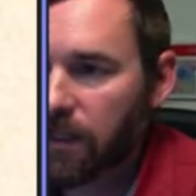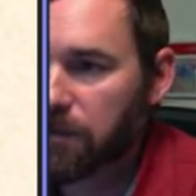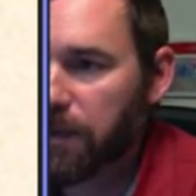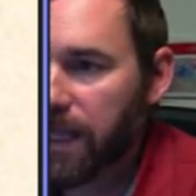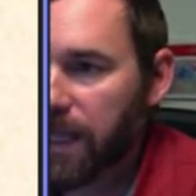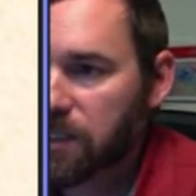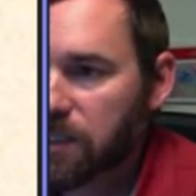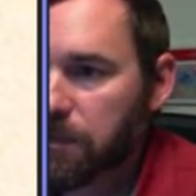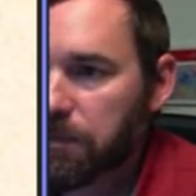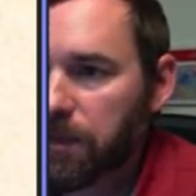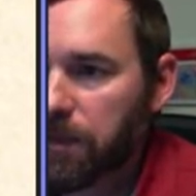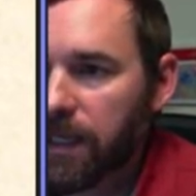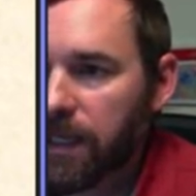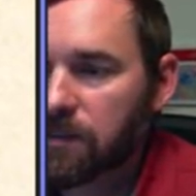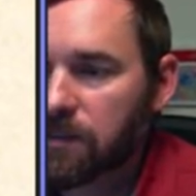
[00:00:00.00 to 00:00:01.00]
other management
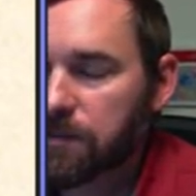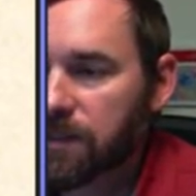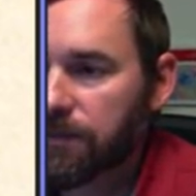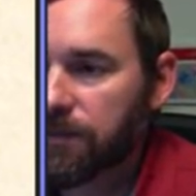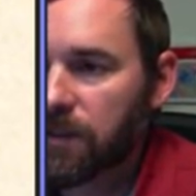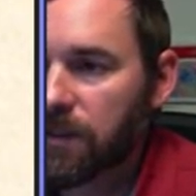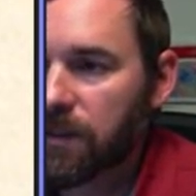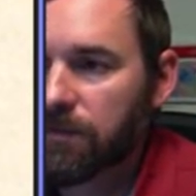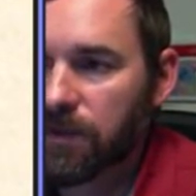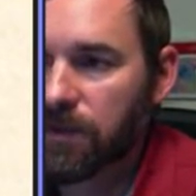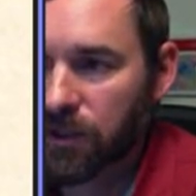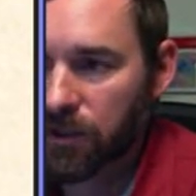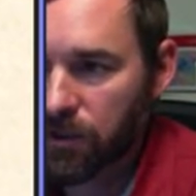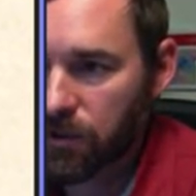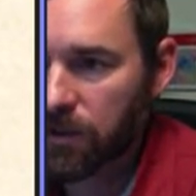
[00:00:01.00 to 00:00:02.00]
plans, specifically
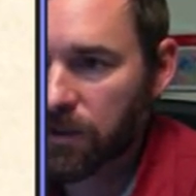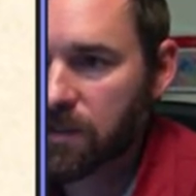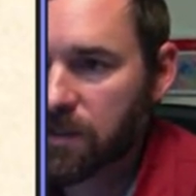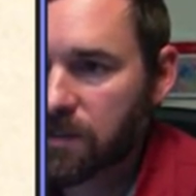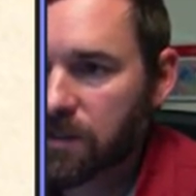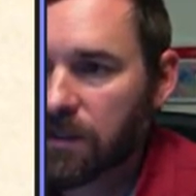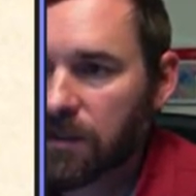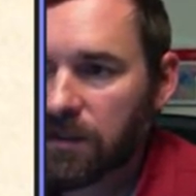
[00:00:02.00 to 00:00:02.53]
for cougars.